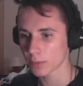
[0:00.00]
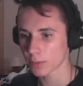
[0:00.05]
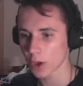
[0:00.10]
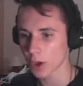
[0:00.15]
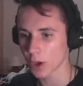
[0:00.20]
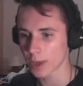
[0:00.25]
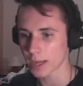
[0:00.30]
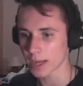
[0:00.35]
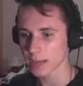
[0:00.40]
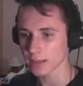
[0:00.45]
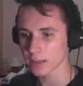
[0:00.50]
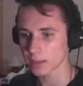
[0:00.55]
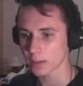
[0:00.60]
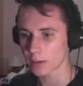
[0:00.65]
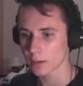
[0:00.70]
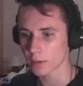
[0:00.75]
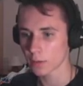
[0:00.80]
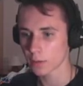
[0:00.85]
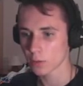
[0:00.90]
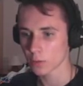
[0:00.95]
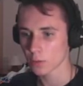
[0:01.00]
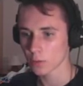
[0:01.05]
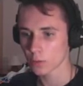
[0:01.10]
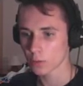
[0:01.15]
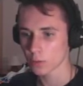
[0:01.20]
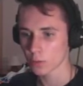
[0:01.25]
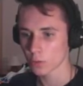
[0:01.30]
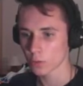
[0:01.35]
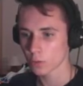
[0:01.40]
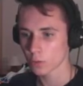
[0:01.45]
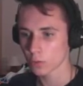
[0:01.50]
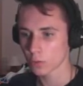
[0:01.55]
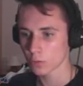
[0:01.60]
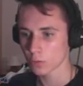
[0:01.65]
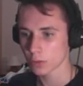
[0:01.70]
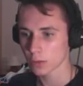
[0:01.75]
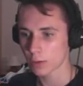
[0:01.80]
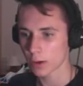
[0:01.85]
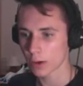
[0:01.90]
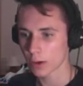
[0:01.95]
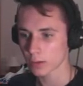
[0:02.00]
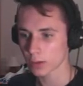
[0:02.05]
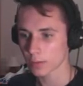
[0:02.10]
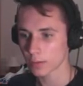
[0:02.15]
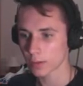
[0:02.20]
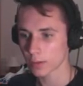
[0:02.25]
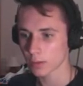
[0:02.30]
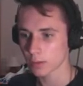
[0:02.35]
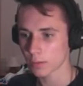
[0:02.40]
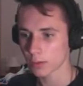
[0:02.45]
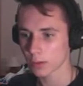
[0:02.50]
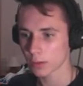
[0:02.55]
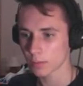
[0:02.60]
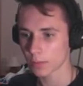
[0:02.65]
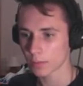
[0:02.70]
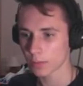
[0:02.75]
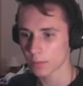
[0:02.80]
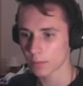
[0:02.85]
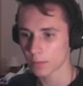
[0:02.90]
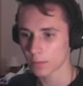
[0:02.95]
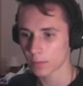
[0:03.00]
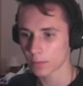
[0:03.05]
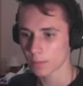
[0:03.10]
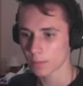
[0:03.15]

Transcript: No, he hasn't. Come on, come on, come on.